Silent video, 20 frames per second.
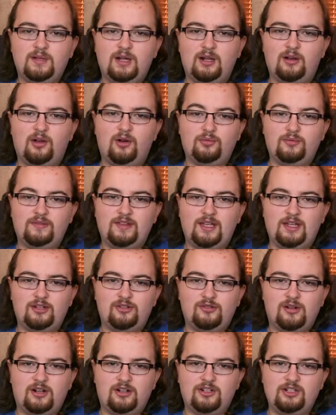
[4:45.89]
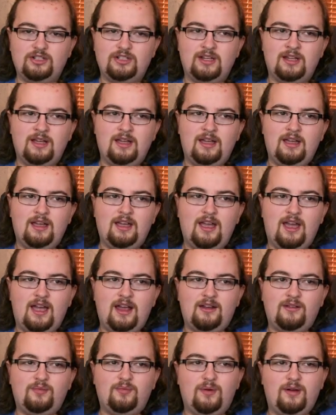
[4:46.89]
along with the instructions.
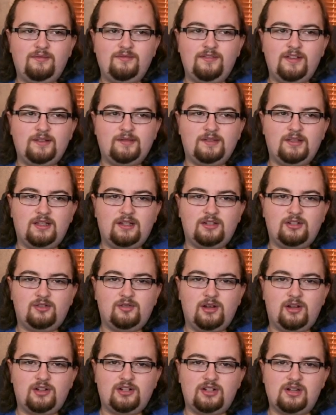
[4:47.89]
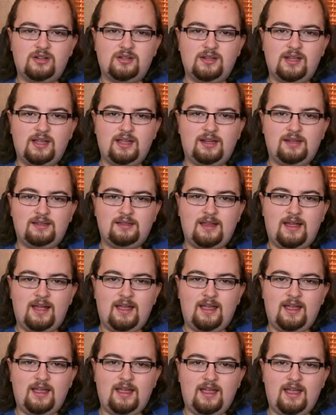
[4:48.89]
And one thing with the instructions is
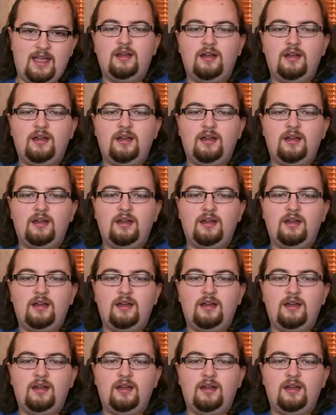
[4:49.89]
that